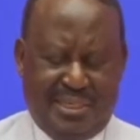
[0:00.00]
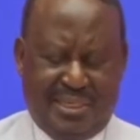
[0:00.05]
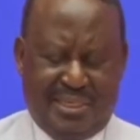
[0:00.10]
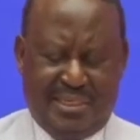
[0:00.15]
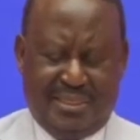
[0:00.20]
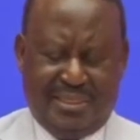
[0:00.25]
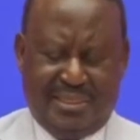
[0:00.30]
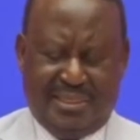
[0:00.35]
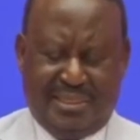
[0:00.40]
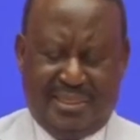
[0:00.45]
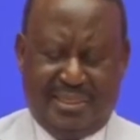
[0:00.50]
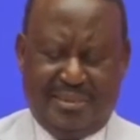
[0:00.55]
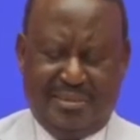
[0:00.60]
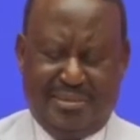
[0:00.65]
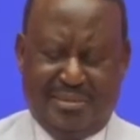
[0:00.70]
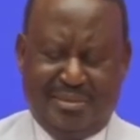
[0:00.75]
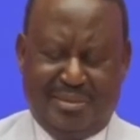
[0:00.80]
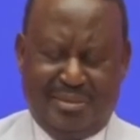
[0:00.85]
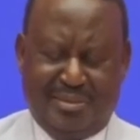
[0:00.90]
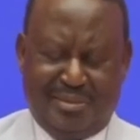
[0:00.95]
And
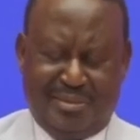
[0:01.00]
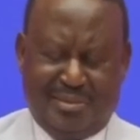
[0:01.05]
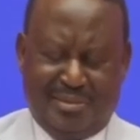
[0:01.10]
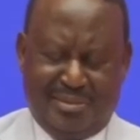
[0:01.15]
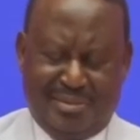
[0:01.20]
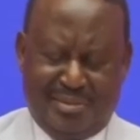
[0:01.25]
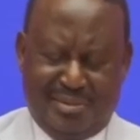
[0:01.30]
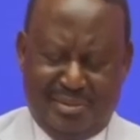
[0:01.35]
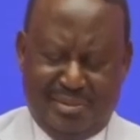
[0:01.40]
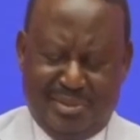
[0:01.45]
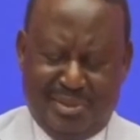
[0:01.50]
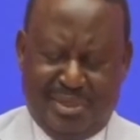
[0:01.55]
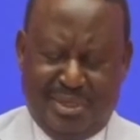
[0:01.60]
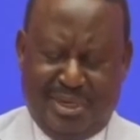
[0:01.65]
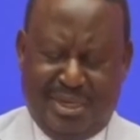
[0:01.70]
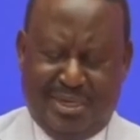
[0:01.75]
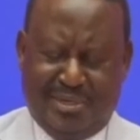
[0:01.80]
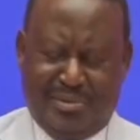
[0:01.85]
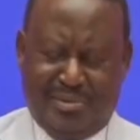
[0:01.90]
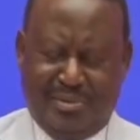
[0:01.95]

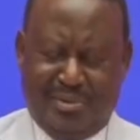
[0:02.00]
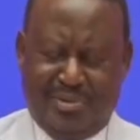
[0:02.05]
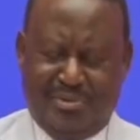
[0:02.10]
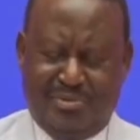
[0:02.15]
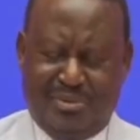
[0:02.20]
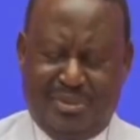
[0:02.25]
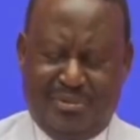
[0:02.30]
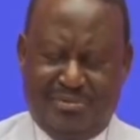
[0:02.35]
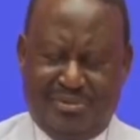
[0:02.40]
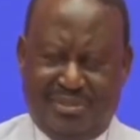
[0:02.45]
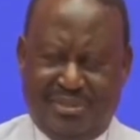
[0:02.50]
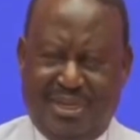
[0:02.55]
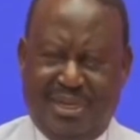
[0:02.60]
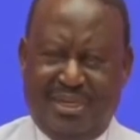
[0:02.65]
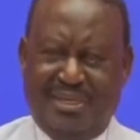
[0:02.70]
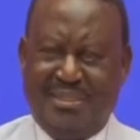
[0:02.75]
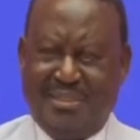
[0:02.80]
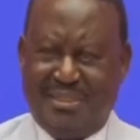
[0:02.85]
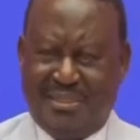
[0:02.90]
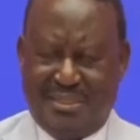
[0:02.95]
look at what we have
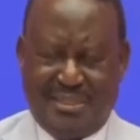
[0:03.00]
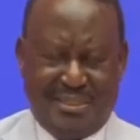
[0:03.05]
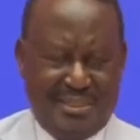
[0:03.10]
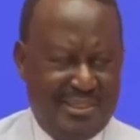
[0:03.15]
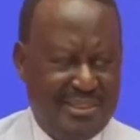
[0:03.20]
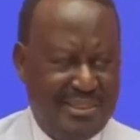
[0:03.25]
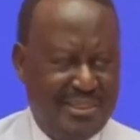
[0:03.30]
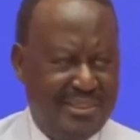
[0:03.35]
signed.